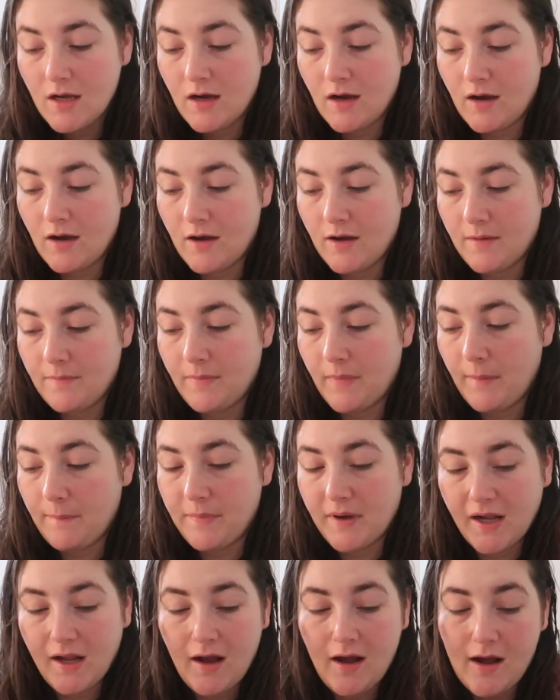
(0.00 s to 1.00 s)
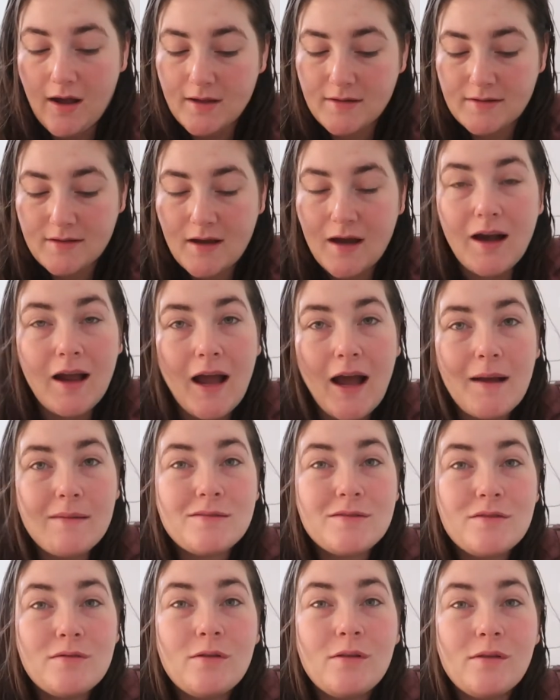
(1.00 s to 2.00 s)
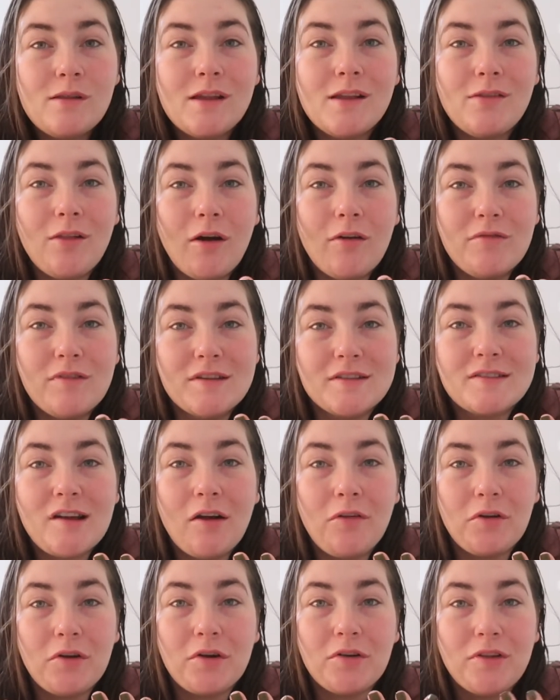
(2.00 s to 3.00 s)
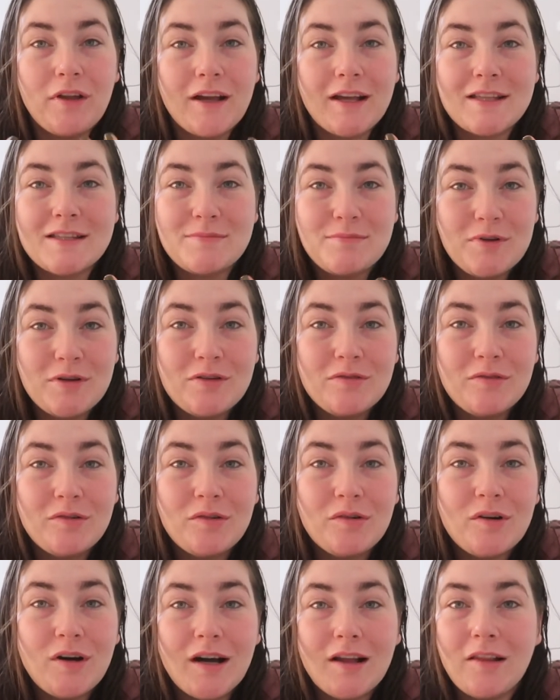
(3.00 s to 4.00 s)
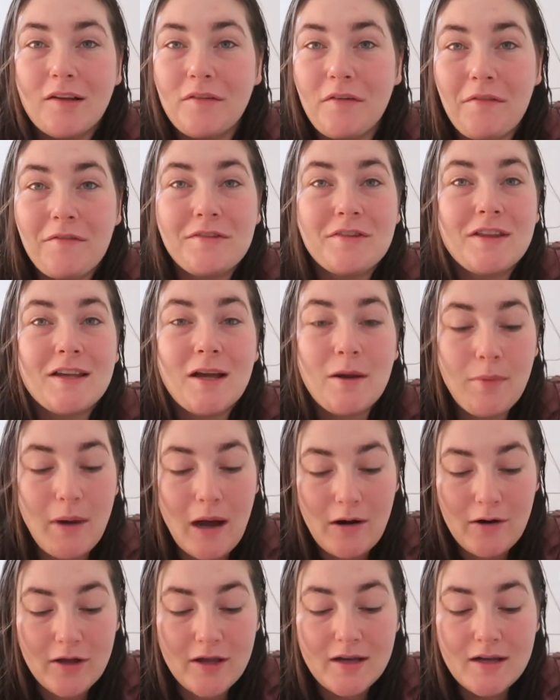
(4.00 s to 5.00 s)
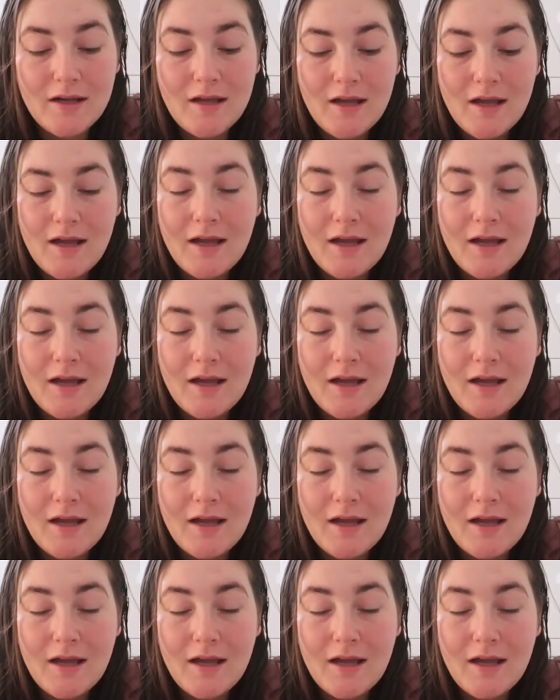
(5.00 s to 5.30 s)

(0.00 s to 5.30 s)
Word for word: um, but guys I absolutely love this color like it's beautiful I love everything about it